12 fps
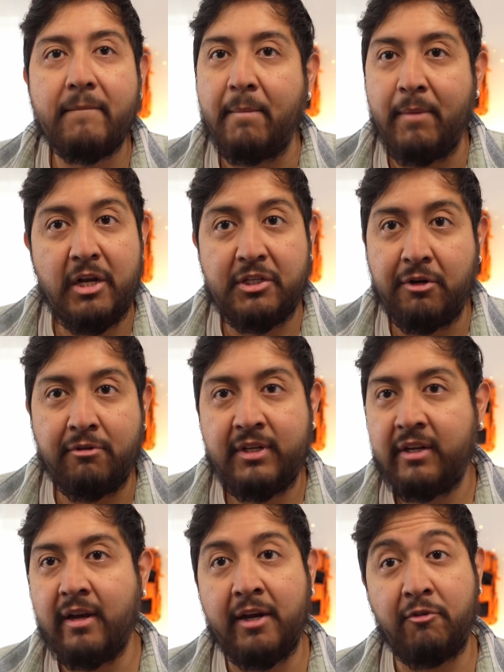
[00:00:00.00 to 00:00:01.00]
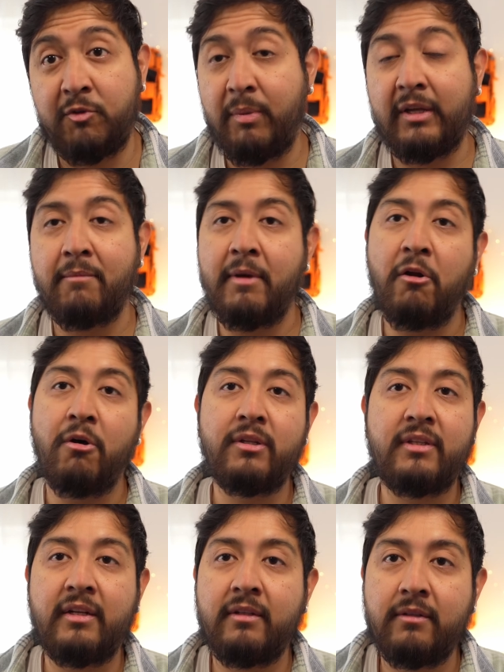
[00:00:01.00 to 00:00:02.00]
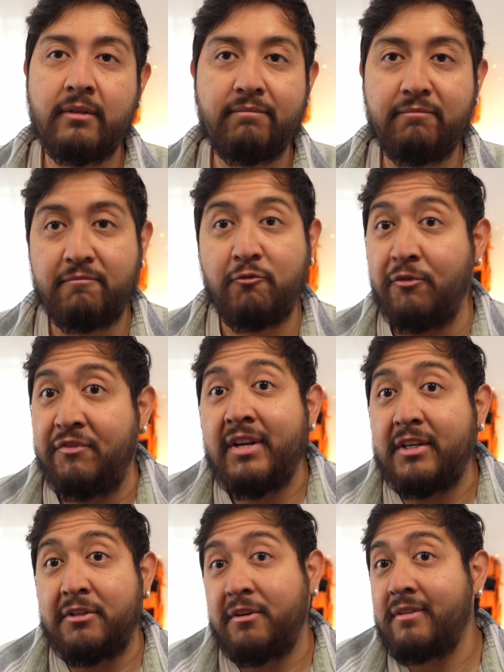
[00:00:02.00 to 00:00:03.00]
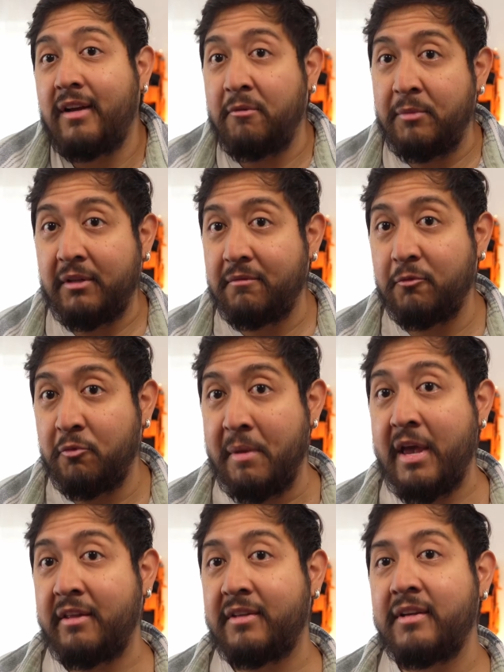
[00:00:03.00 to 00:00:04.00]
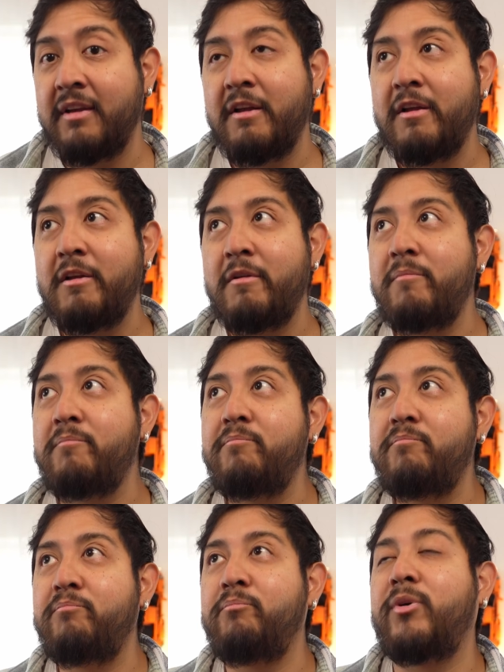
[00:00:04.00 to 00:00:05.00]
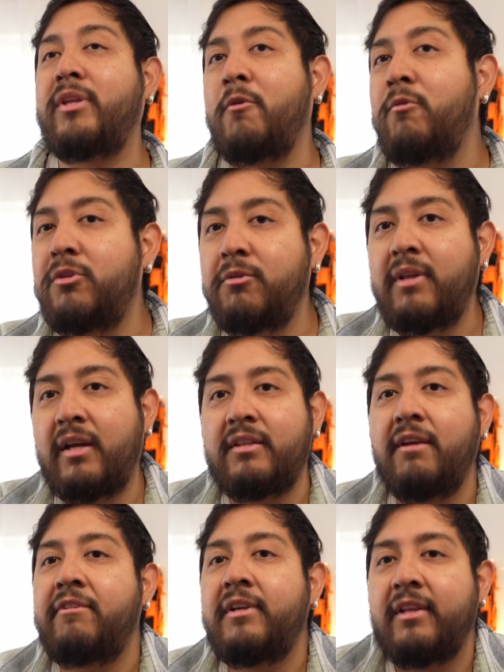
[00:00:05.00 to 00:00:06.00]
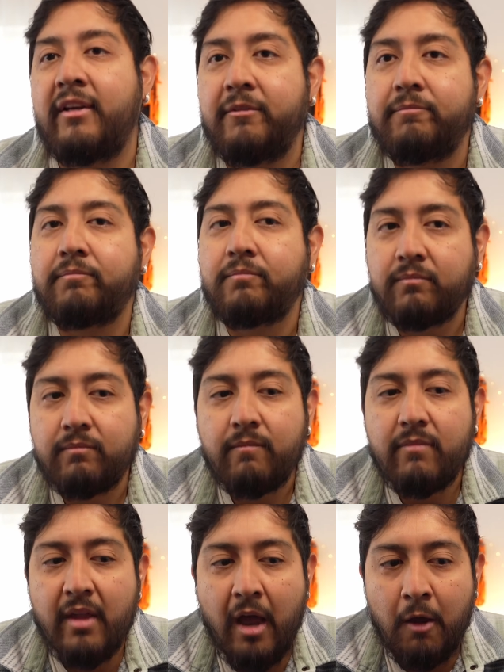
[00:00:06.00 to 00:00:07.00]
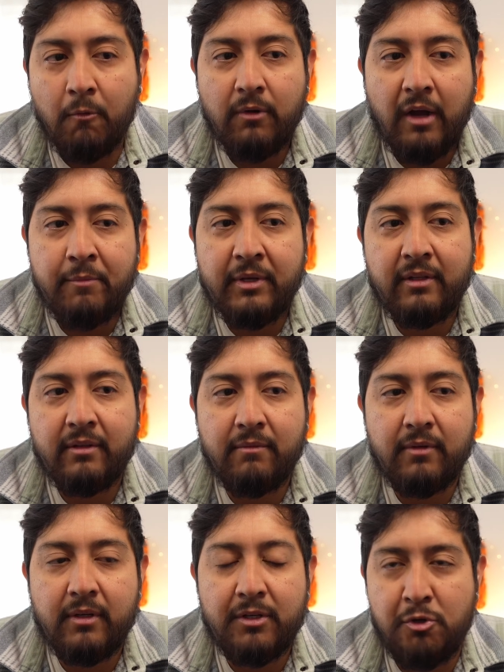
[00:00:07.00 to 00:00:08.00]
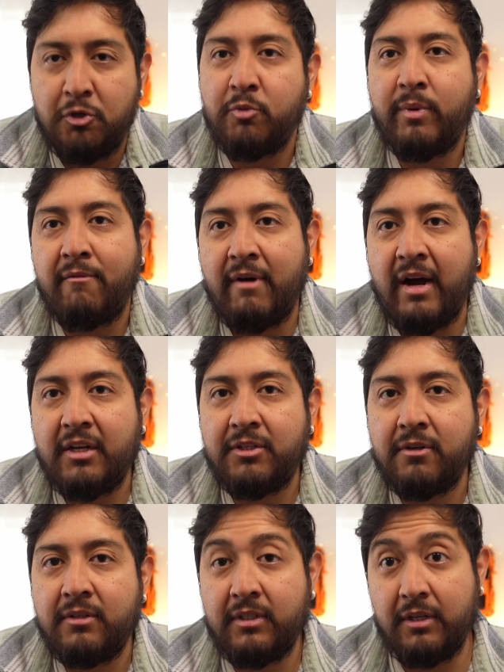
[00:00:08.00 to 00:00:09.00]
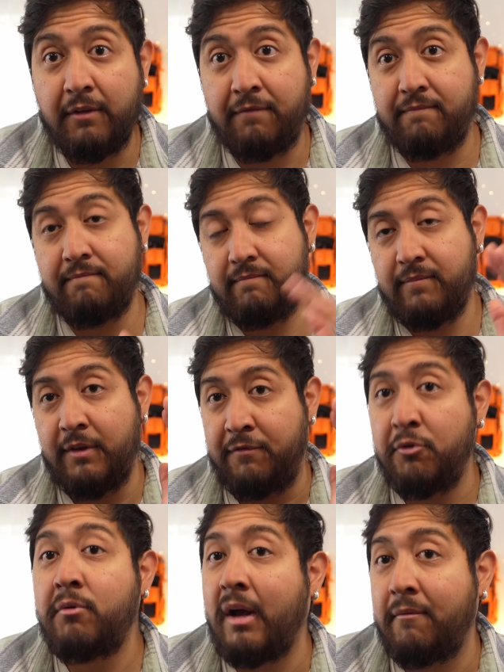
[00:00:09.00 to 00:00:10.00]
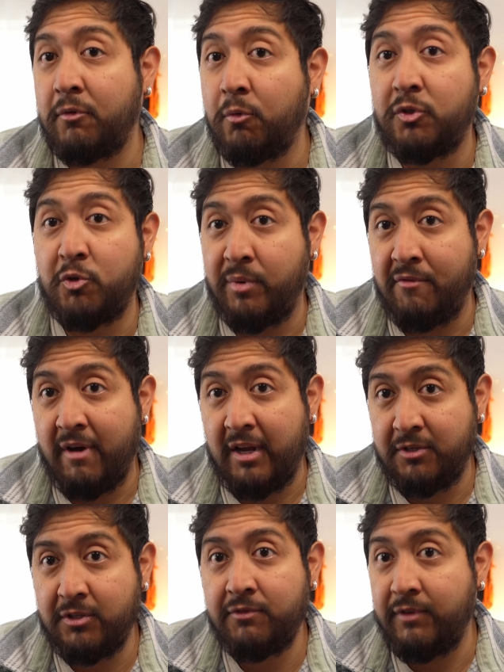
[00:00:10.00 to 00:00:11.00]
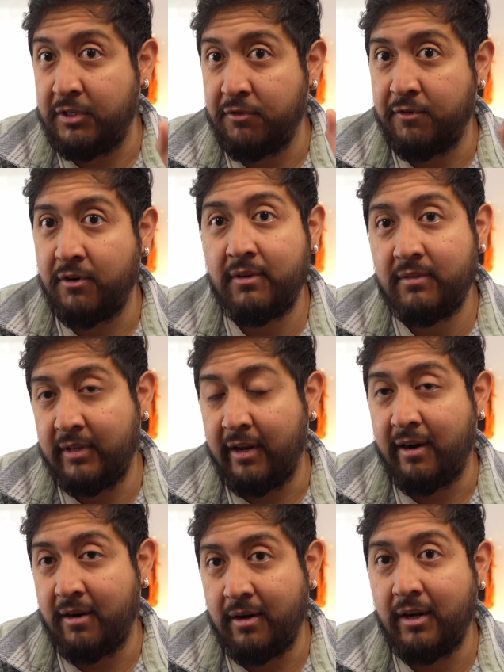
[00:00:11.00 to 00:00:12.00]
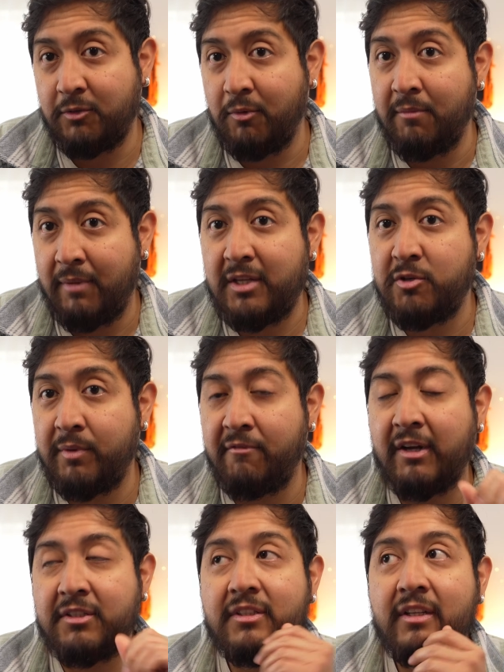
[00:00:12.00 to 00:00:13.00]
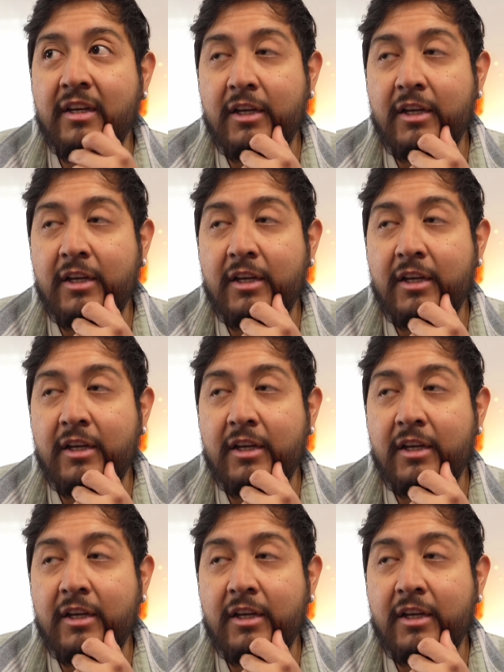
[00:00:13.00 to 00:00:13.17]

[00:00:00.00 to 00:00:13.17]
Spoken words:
Very seriously. I respect them a lot and we finished, no? I mean, we made it. But I will do that definitely. I mean, your supervisors, if you have good supervisors, first of all, there are as well bad supervisors.